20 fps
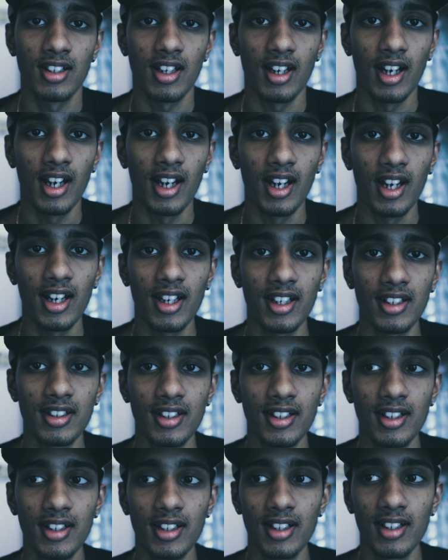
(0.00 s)
and
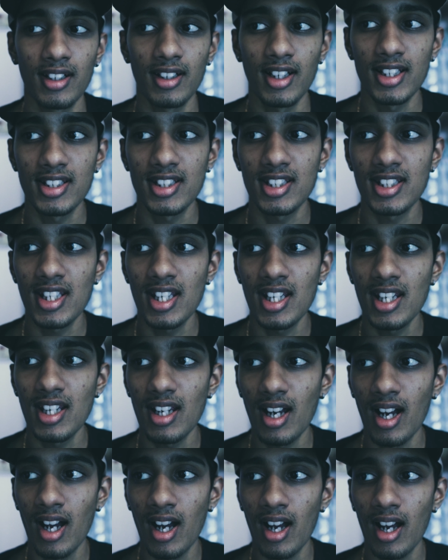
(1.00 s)
let's see
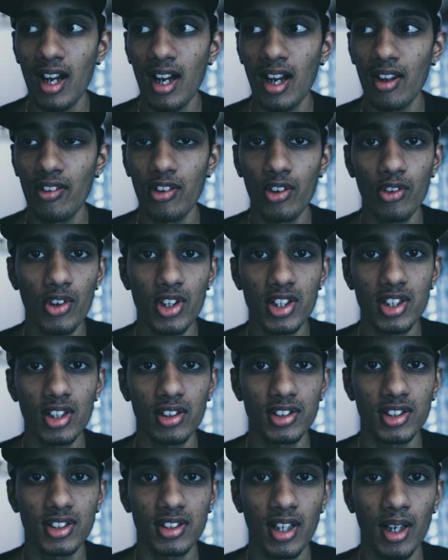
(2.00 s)
the
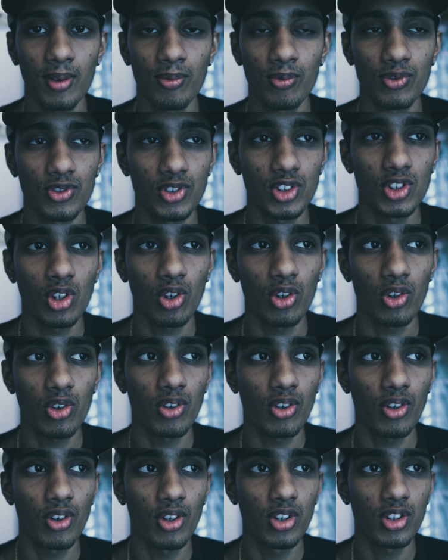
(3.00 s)
results. I'm
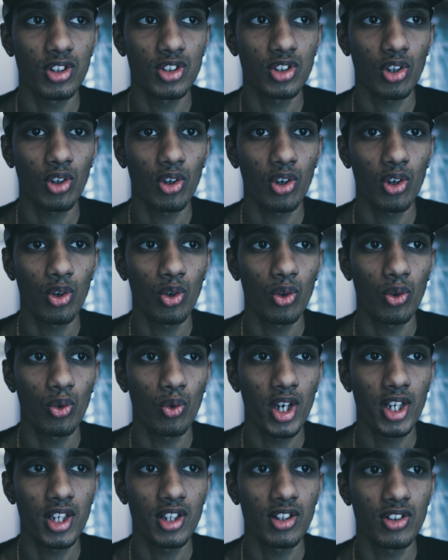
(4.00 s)
so
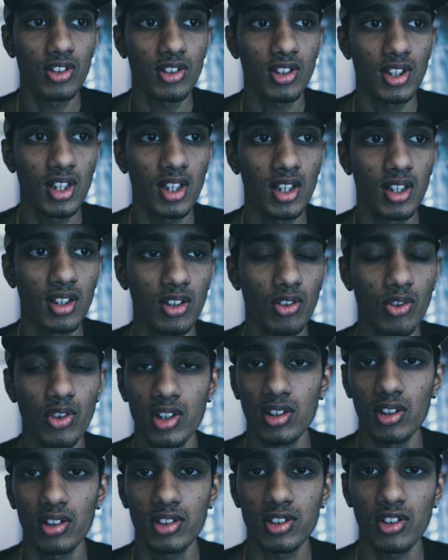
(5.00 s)
waiting to see the
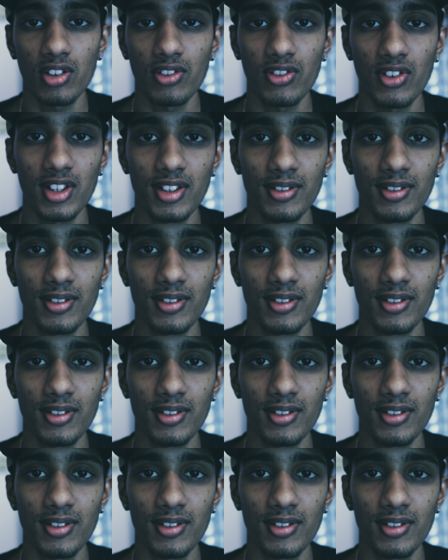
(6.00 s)
results of it.